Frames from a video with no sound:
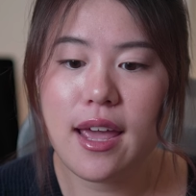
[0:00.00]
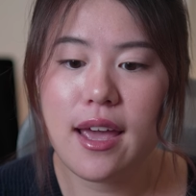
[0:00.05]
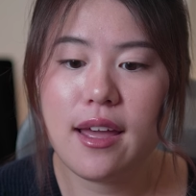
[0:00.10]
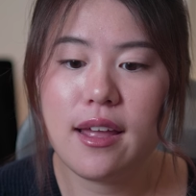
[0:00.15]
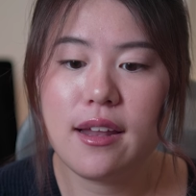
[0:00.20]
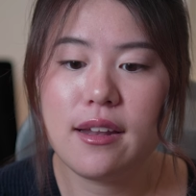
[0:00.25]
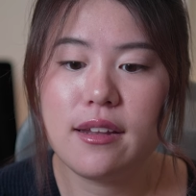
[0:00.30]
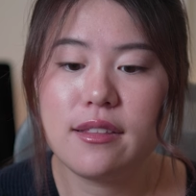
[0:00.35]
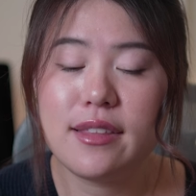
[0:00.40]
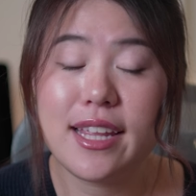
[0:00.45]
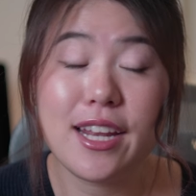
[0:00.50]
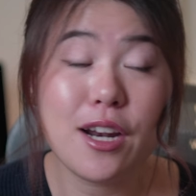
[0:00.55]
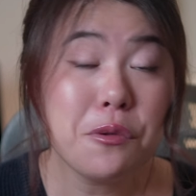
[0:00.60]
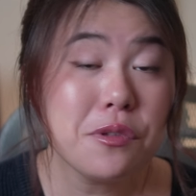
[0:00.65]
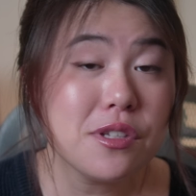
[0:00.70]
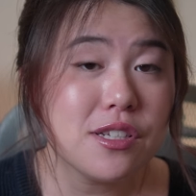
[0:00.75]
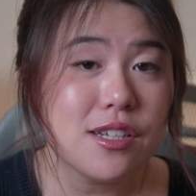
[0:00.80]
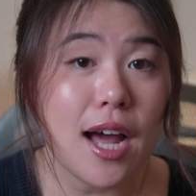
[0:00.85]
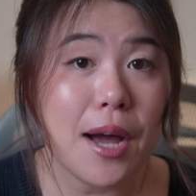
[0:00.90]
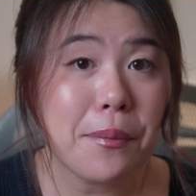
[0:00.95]
and they
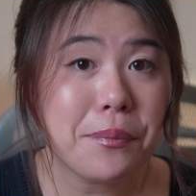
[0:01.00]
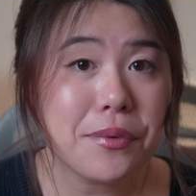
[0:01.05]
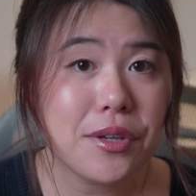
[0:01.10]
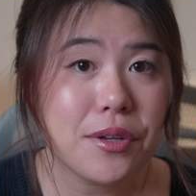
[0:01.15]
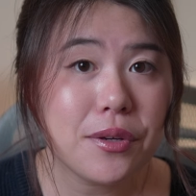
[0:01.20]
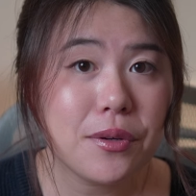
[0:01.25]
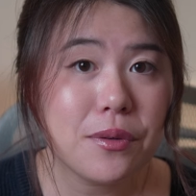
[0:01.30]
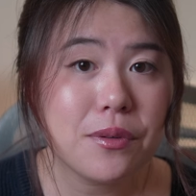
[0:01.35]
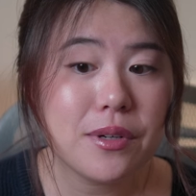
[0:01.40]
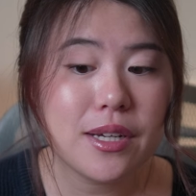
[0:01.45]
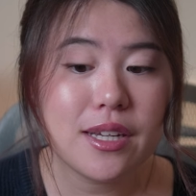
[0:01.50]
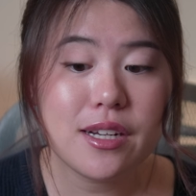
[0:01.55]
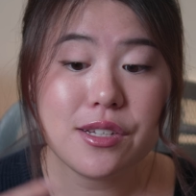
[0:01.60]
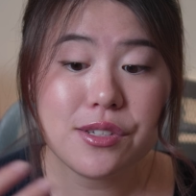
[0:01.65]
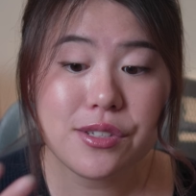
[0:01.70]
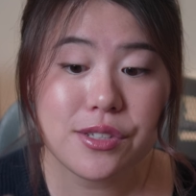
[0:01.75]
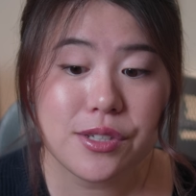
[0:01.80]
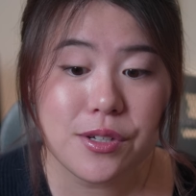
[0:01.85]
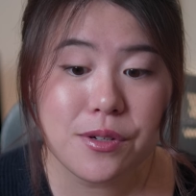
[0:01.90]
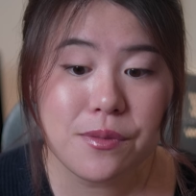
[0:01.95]
don't stop you. It
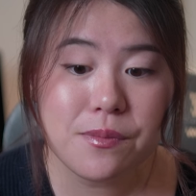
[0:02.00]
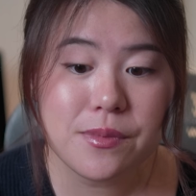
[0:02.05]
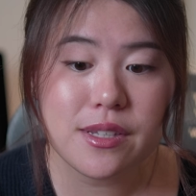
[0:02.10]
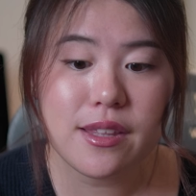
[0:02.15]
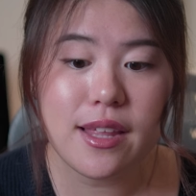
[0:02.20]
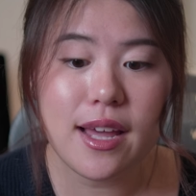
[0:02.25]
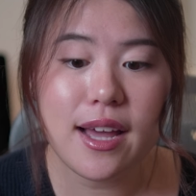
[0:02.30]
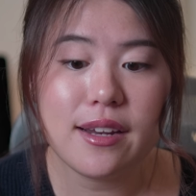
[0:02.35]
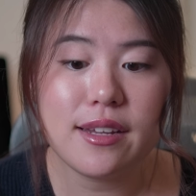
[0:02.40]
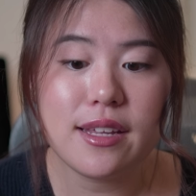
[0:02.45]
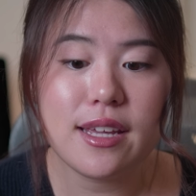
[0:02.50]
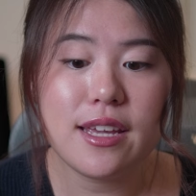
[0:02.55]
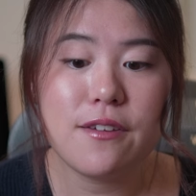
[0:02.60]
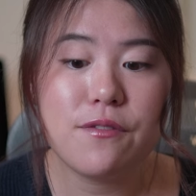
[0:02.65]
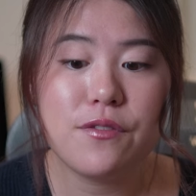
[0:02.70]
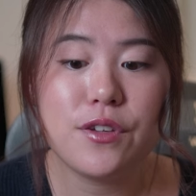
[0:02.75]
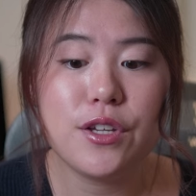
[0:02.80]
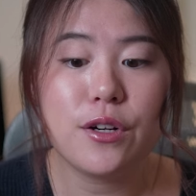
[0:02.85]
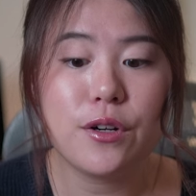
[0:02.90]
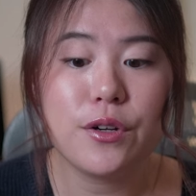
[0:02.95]
assumes that
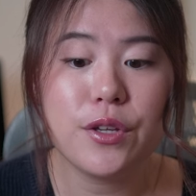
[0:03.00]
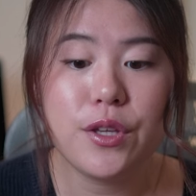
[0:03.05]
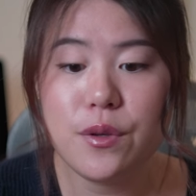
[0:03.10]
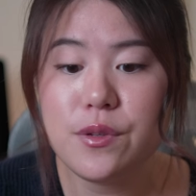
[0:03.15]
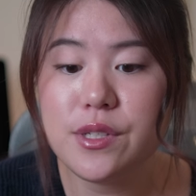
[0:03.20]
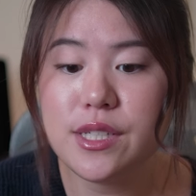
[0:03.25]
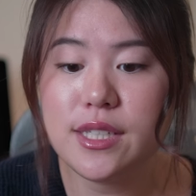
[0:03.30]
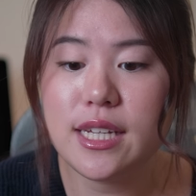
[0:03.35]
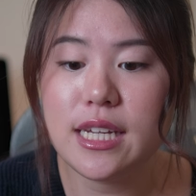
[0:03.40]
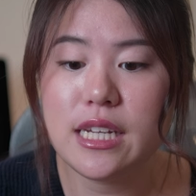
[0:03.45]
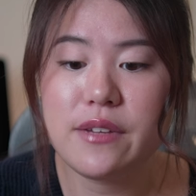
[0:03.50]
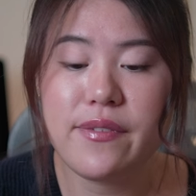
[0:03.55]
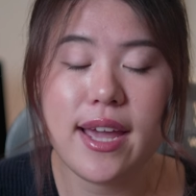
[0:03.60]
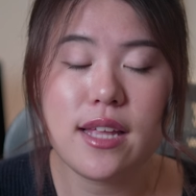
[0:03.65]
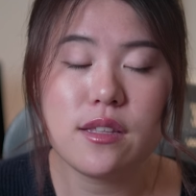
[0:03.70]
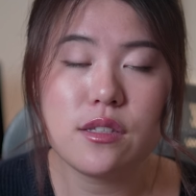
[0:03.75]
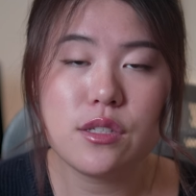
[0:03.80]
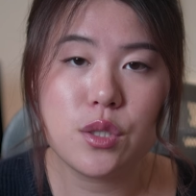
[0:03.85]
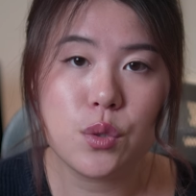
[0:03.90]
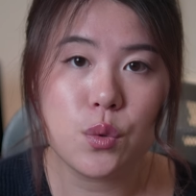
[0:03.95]
if you're using
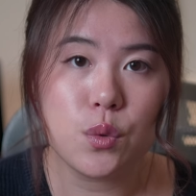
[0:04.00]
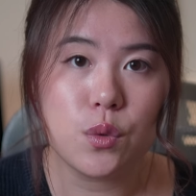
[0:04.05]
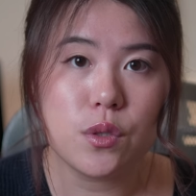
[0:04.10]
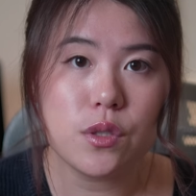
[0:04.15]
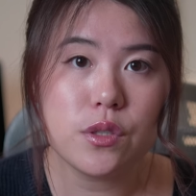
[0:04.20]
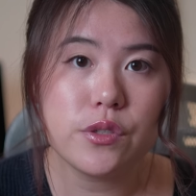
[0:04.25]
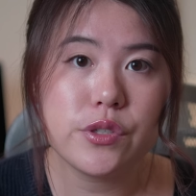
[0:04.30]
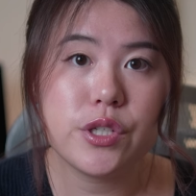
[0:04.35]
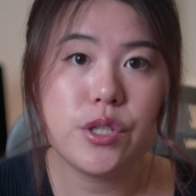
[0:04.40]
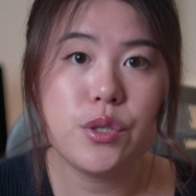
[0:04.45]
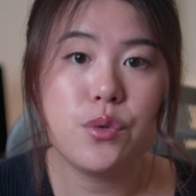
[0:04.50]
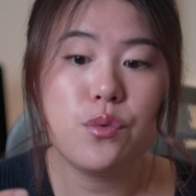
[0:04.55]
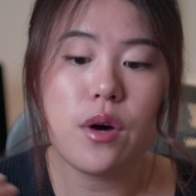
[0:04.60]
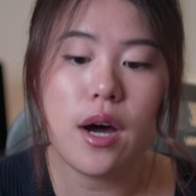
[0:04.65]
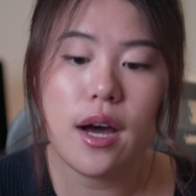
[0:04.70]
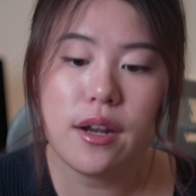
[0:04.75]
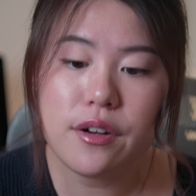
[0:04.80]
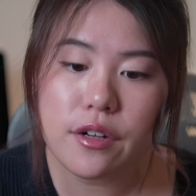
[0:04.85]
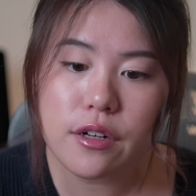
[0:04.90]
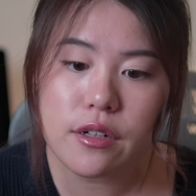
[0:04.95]
advanced tools, you
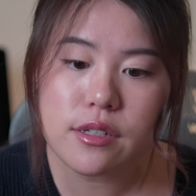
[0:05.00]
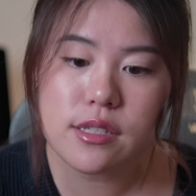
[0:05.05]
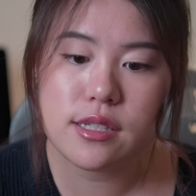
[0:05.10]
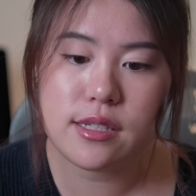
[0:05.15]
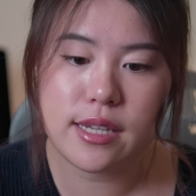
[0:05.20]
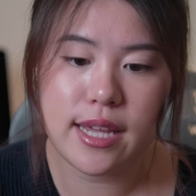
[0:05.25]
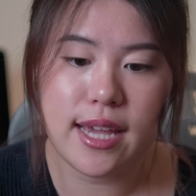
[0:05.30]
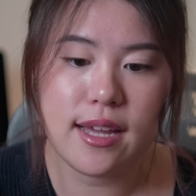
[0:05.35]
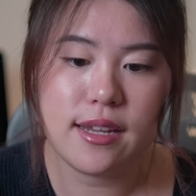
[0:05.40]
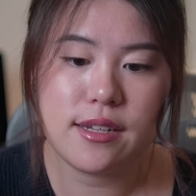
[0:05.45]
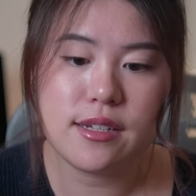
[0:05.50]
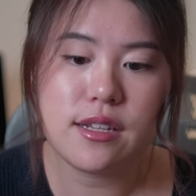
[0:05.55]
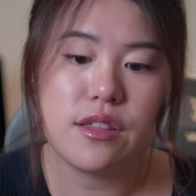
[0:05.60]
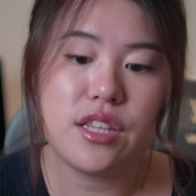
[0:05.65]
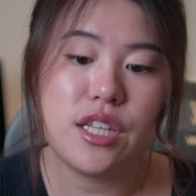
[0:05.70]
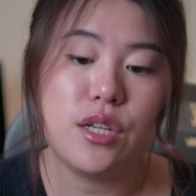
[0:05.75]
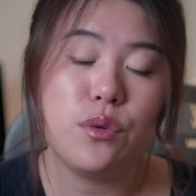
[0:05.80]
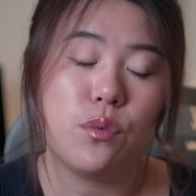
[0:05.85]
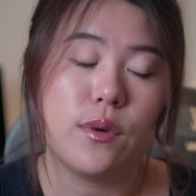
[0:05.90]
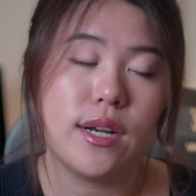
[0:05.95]
understand
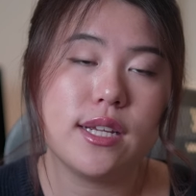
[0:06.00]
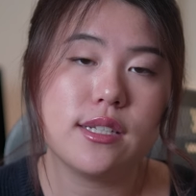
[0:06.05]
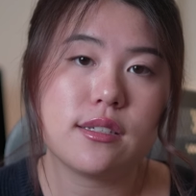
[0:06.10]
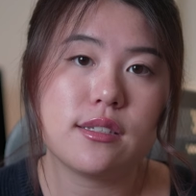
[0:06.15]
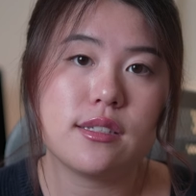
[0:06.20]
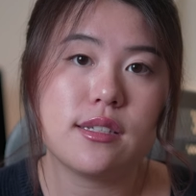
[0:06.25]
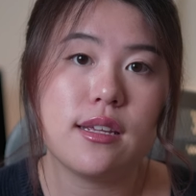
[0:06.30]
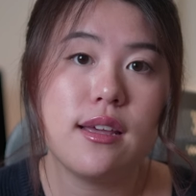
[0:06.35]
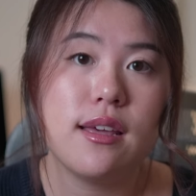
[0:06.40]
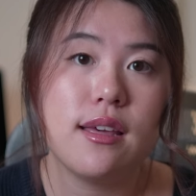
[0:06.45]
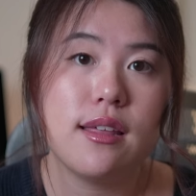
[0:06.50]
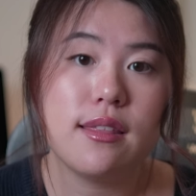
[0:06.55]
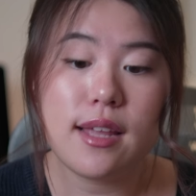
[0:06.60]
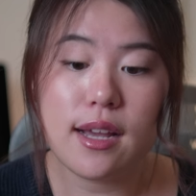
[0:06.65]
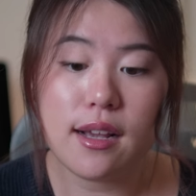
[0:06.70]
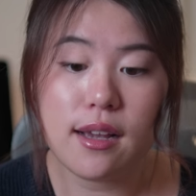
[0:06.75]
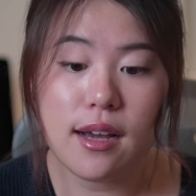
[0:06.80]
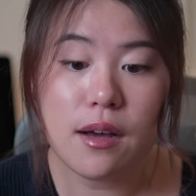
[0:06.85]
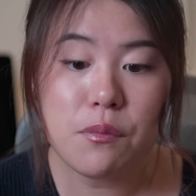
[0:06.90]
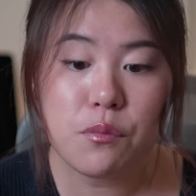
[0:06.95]
the risks
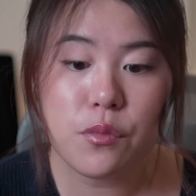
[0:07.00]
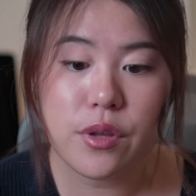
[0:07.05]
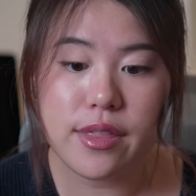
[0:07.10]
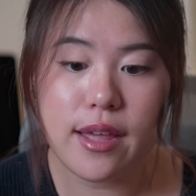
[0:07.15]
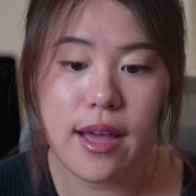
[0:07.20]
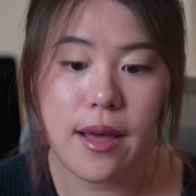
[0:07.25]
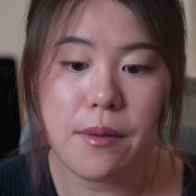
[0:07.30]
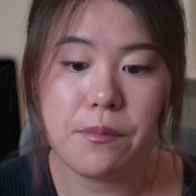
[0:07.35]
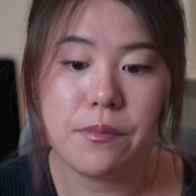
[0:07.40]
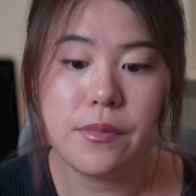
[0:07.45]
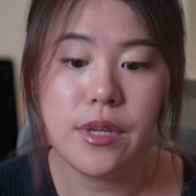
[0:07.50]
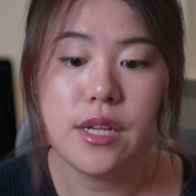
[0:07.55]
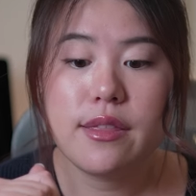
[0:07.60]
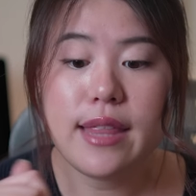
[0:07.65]
that come with them.